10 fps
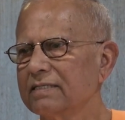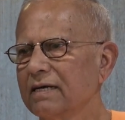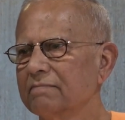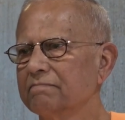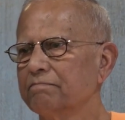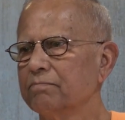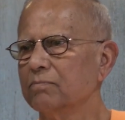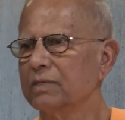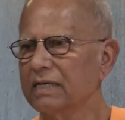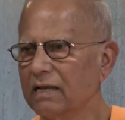some
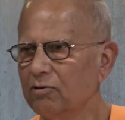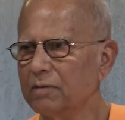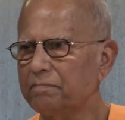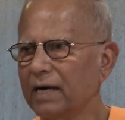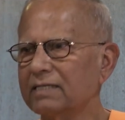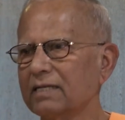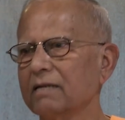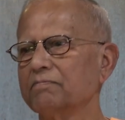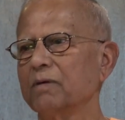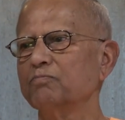railway
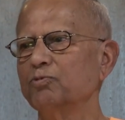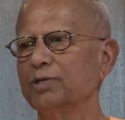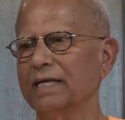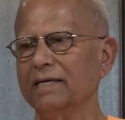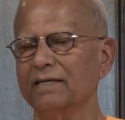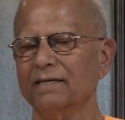parcel from Puri.